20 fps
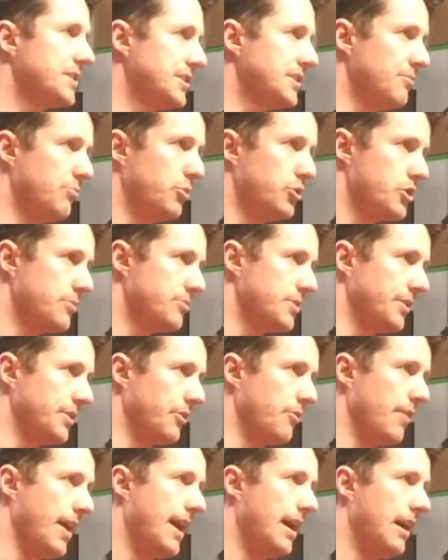small sets of
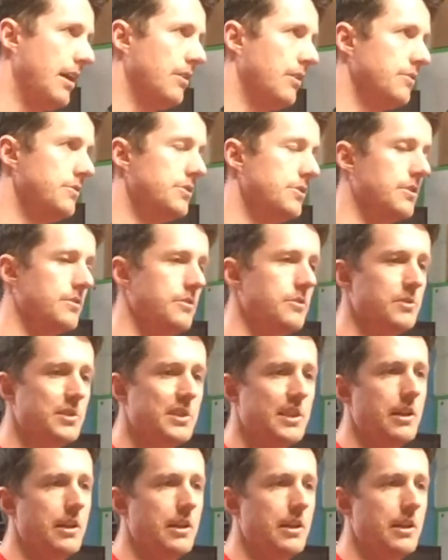push-ups on the ground.